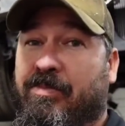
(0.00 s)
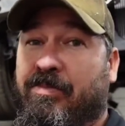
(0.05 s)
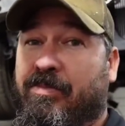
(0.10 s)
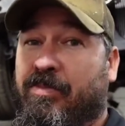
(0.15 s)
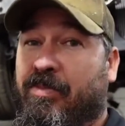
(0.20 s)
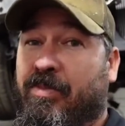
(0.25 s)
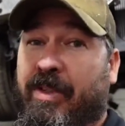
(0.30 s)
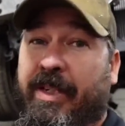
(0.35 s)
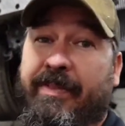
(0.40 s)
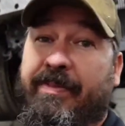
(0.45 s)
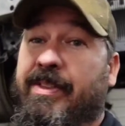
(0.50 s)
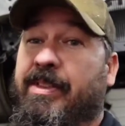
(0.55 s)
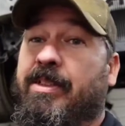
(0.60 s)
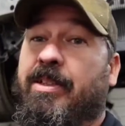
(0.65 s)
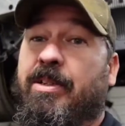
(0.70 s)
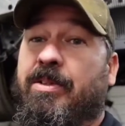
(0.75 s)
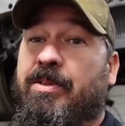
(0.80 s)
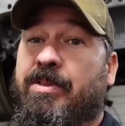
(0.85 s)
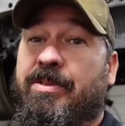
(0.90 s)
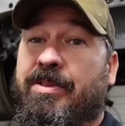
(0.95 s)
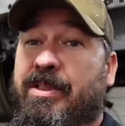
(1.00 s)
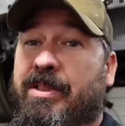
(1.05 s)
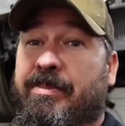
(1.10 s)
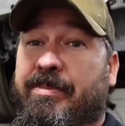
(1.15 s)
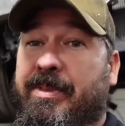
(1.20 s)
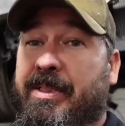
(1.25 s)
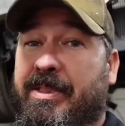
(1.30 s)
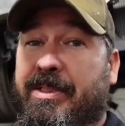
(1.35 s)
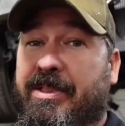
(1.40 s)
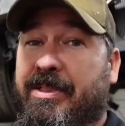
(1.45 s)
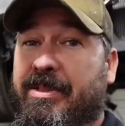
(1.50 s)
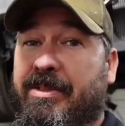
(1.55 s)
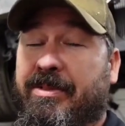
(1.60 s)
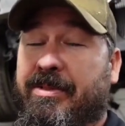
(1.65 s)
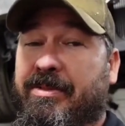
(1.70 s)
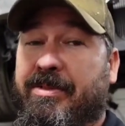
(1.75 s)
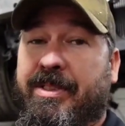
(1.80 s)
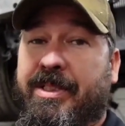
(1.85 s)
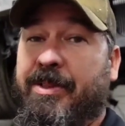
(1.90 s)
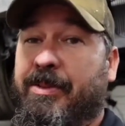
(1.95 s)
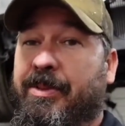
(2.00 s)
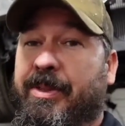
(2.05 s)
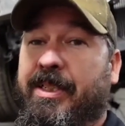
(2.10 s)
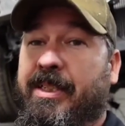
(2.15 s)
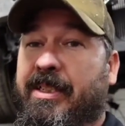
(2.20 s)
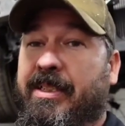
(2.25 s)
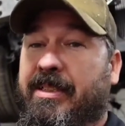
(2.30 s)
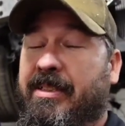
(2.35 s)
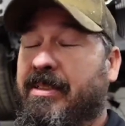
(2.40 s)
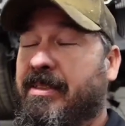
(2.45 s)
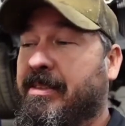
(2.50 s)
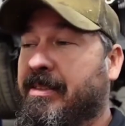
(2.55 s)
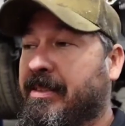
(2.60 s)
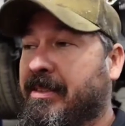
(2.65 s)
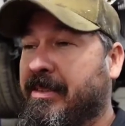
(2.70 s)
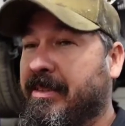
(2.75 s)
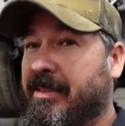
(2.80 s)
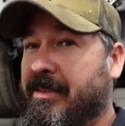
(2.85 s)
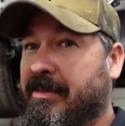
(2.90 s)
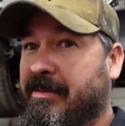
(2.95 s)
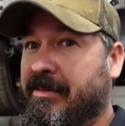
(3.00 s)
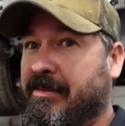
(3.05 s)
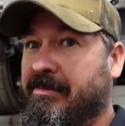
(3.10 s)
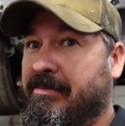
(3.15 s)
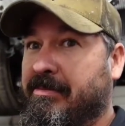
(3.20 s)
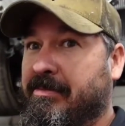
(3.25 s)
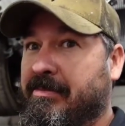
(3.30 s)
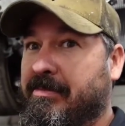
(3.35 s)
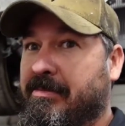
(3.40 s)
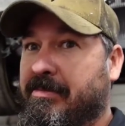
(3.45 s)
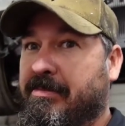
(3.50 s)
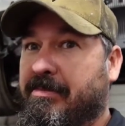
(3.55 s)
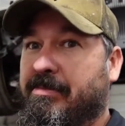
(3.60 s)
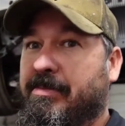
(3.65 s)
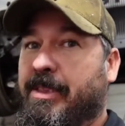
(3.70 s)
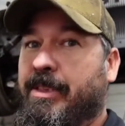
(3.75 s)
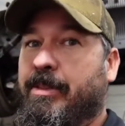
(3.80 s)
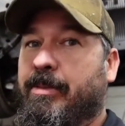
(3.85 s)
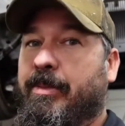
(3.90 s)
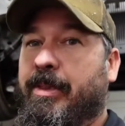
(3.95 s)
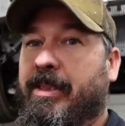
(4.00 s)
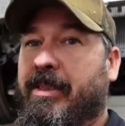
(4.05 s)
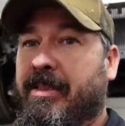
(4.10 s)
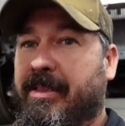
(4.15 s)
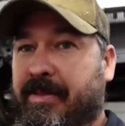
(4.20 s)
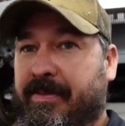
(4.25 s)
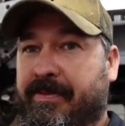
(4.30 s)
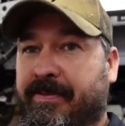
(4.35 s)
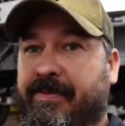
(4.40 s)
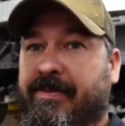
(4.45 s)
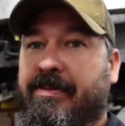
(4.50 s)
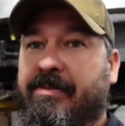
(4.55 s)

revving cars up that you're tuning, and may or may not have